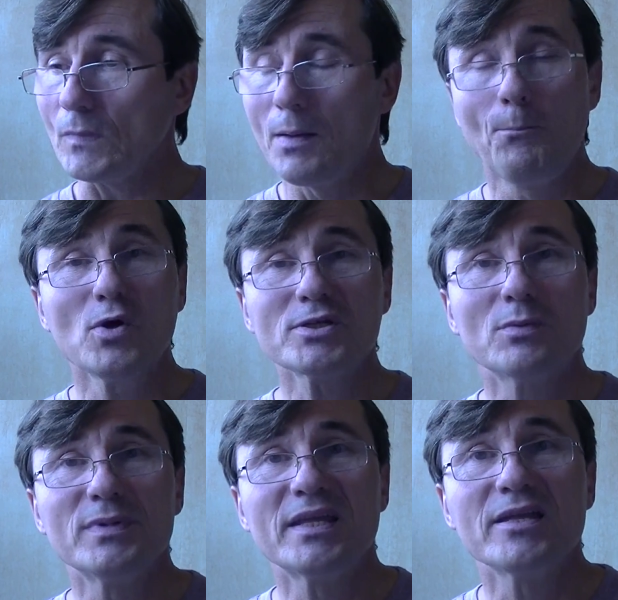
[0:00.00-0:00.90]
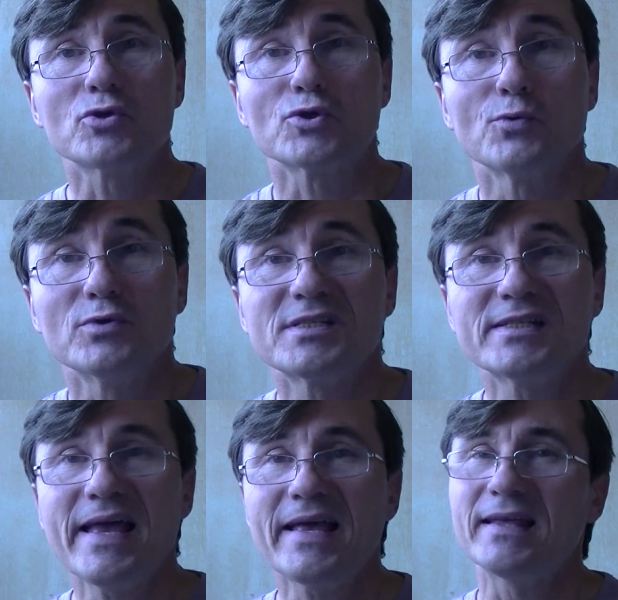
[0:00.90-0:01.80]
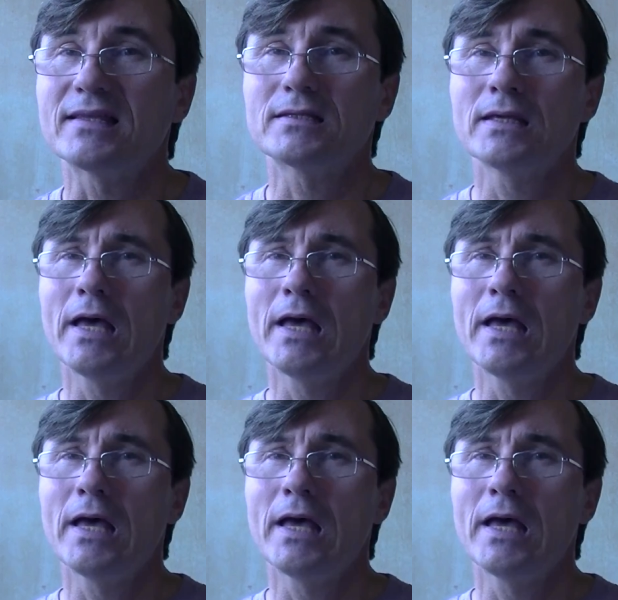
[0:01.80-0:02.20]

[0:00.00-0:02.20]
most commentators would say that